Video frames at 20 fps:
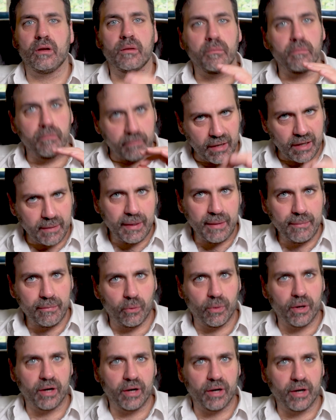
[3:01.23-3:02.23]
Meet people
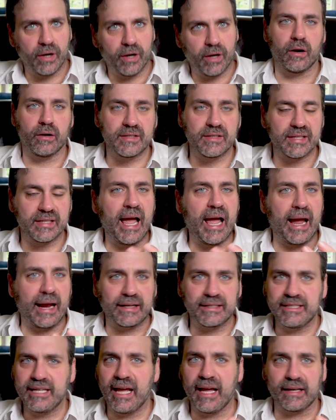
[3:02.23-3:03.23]
where they are. Slack,
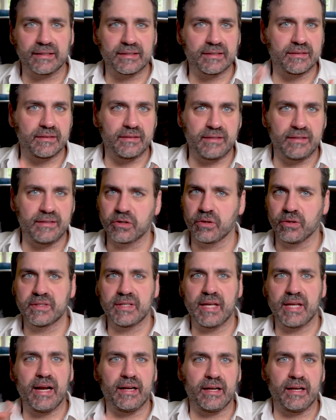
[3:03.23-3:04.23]
texts, digital
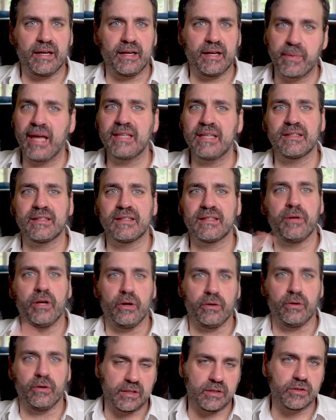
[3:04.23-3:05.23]
signage, paste up
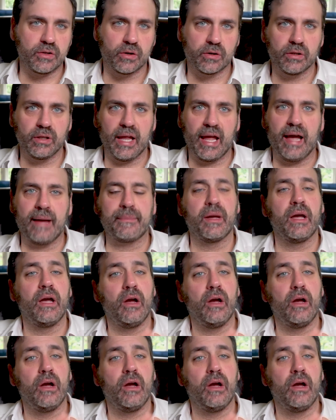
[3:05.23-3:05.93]
notes, internal app,